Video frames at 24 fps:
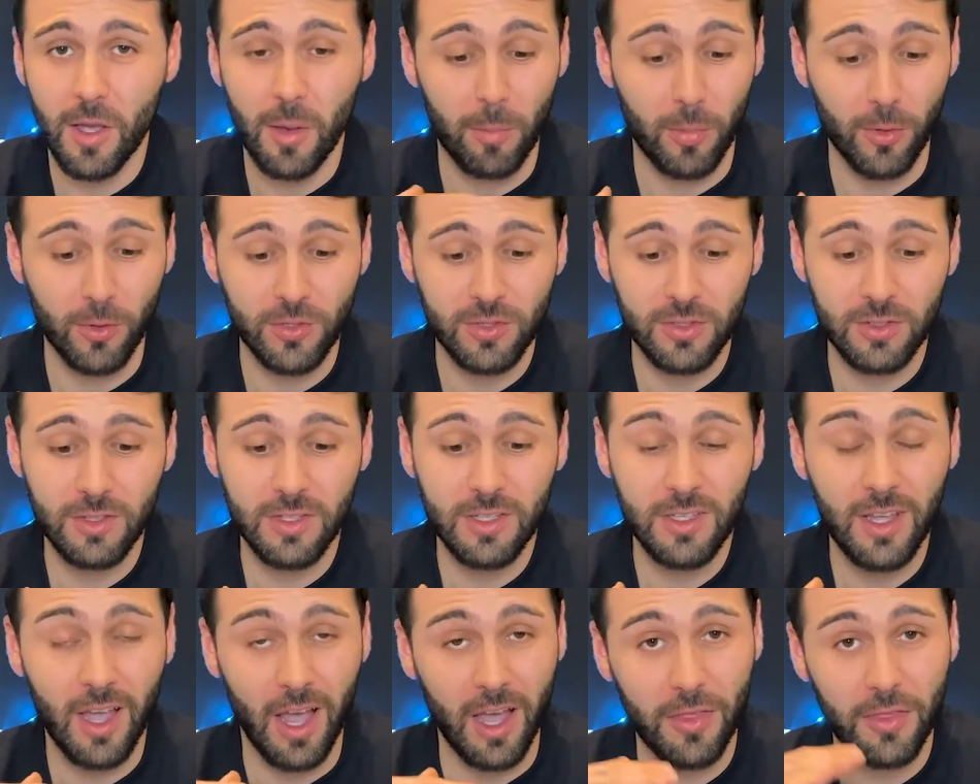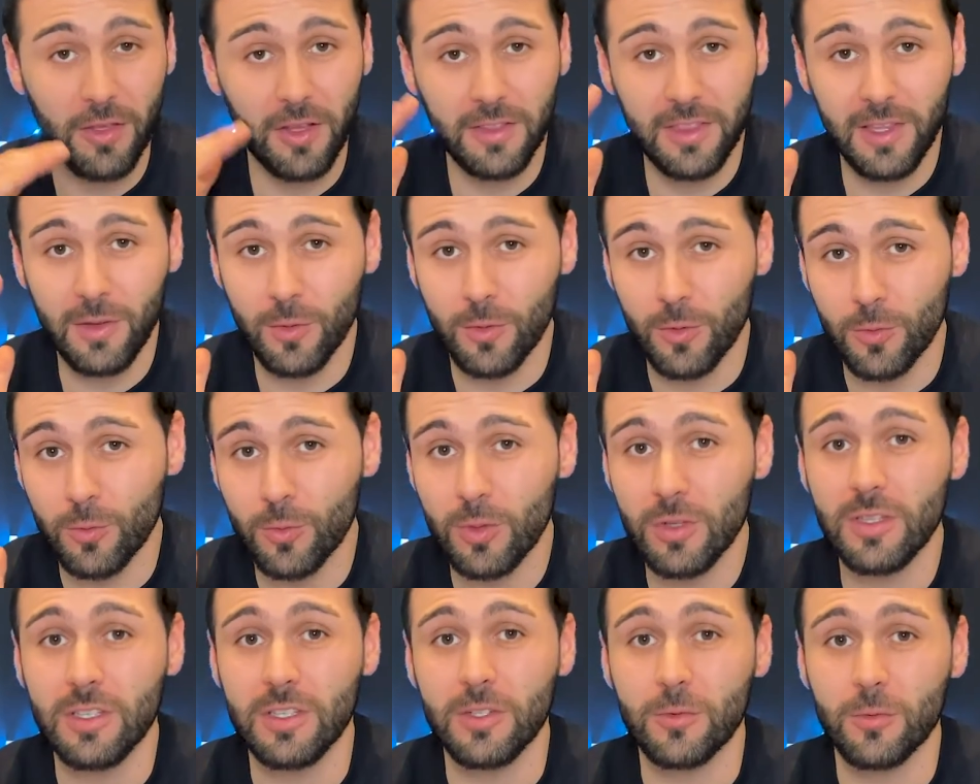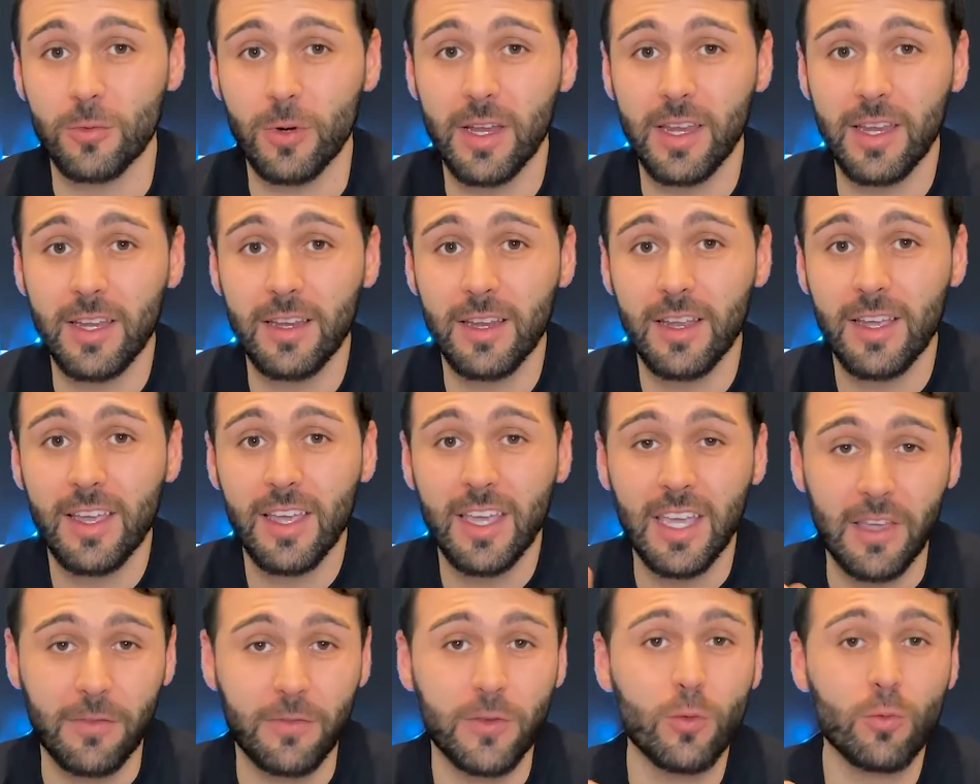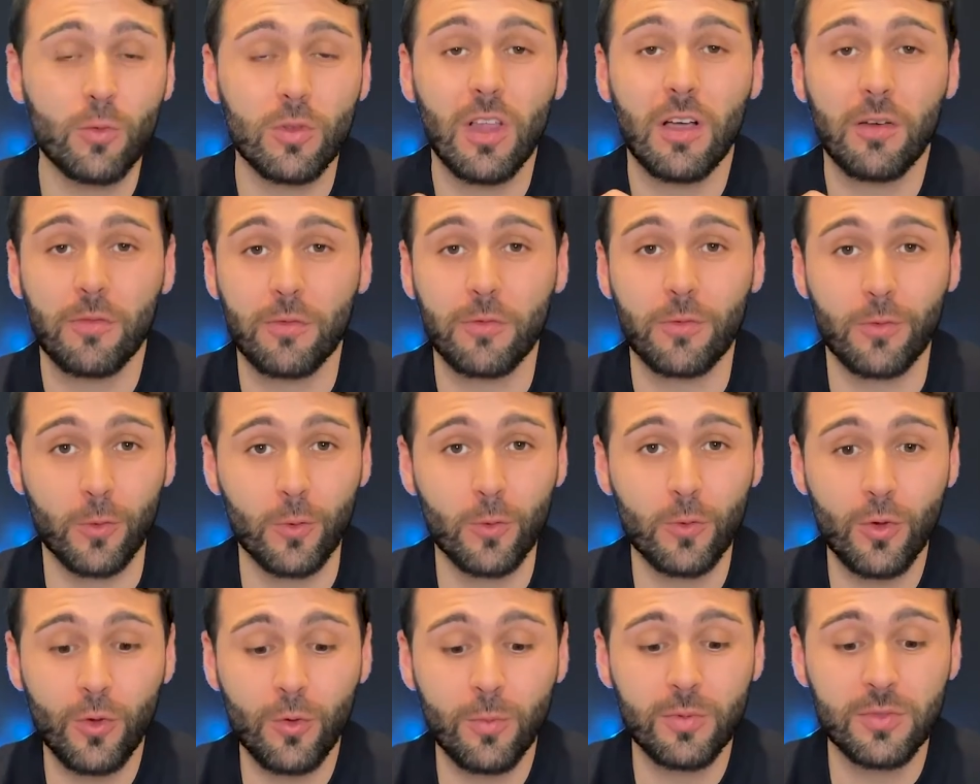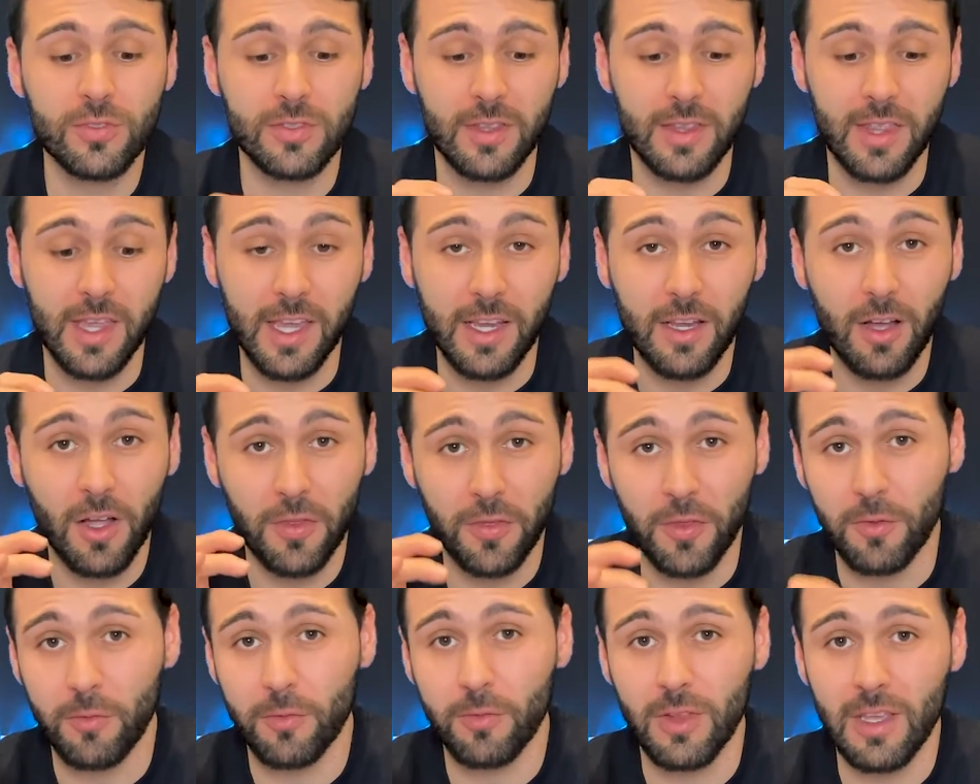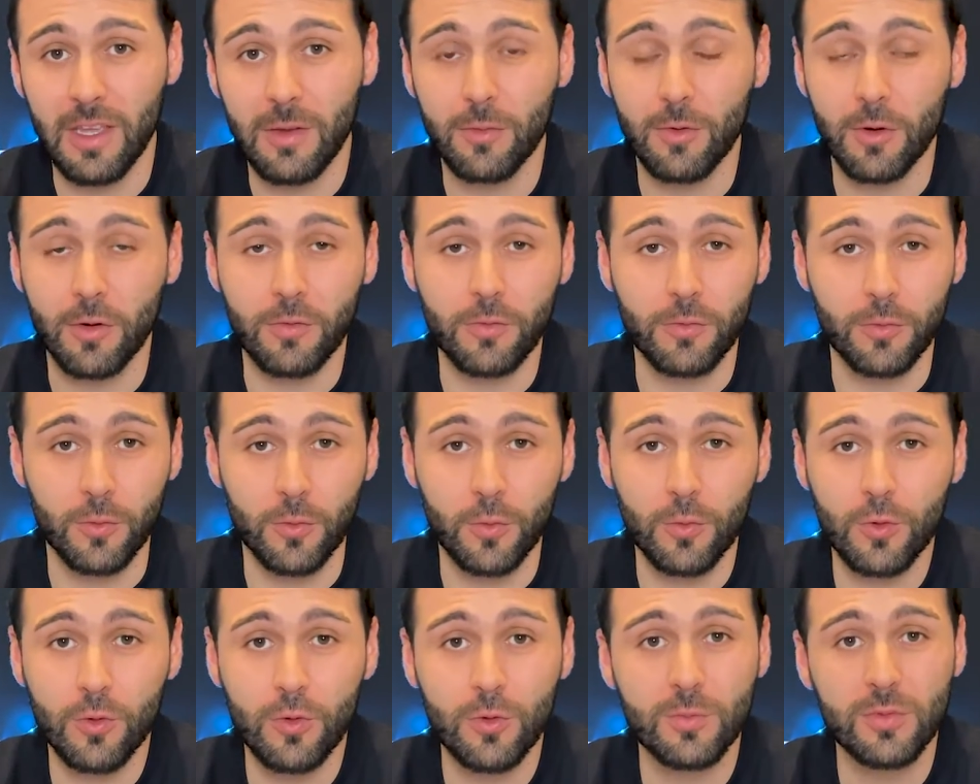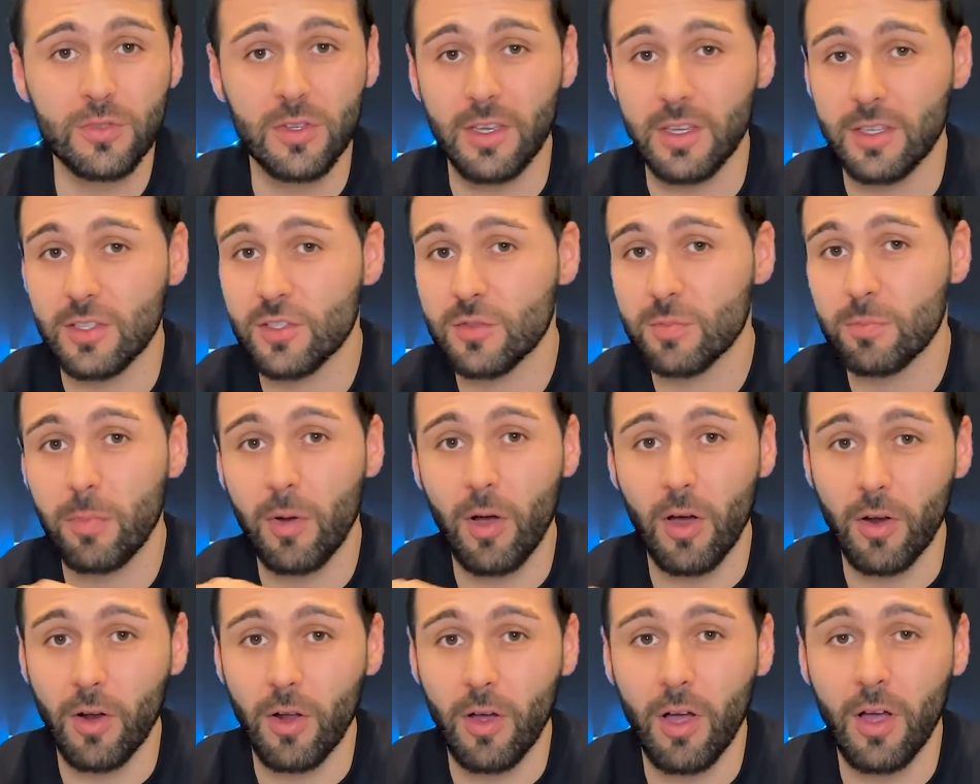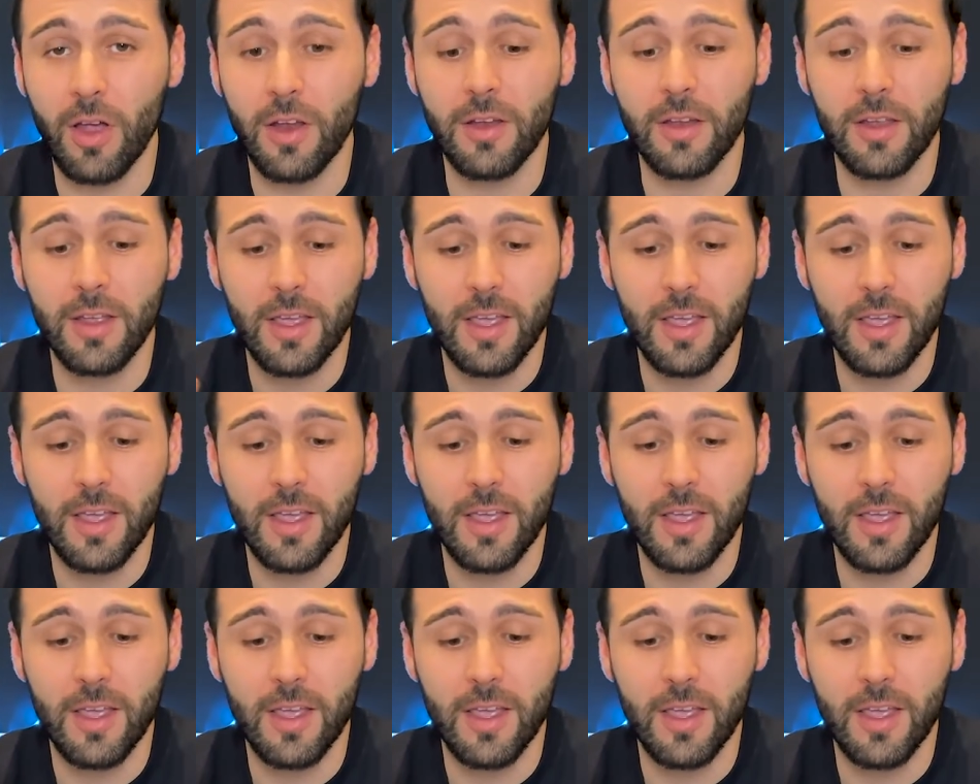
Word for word: Personally, I thought they were really great. If you love Froot Loops, they got the flavor of Froot Loops like spot on.